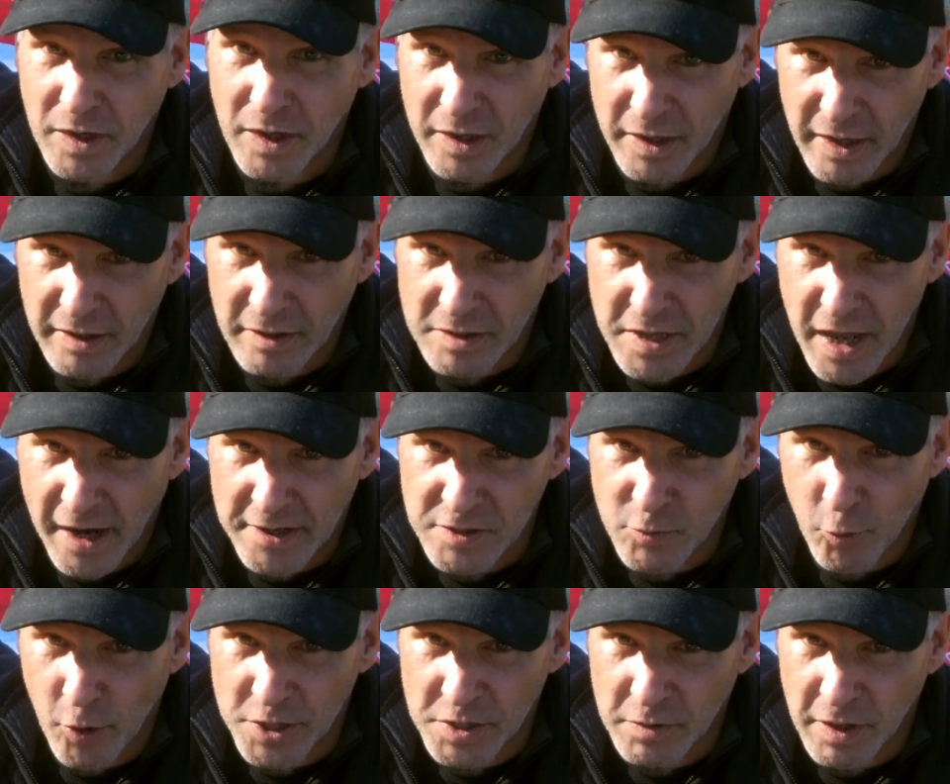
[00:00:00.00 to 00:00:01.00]
Get the
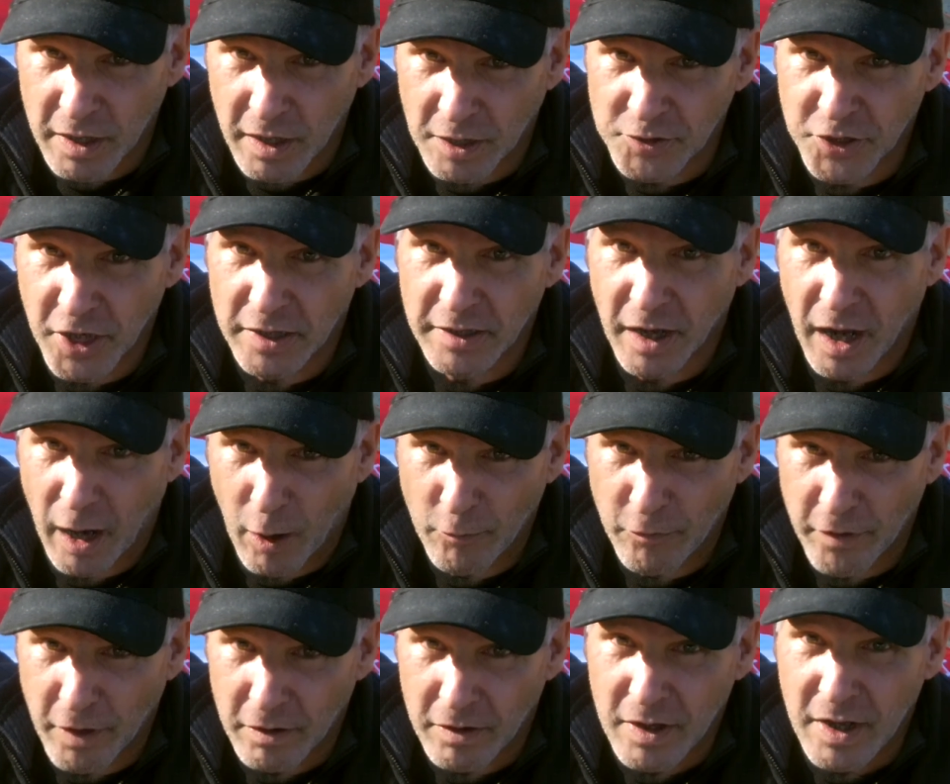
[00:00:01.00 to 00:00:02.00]
tax-rich the agenda out
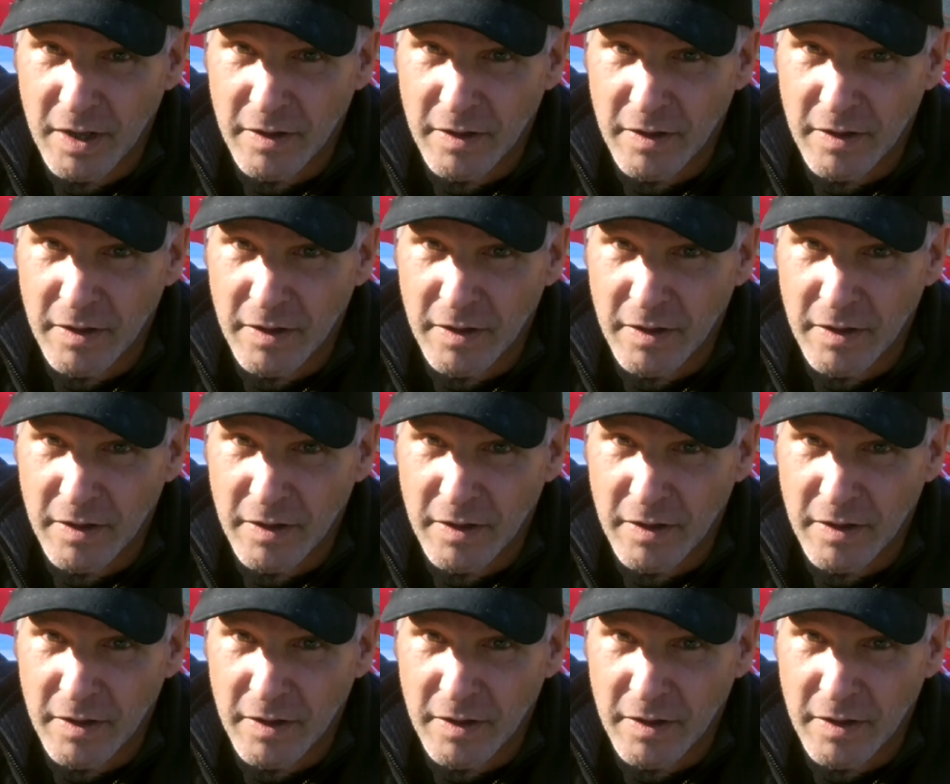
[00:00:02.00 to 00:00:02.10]
there.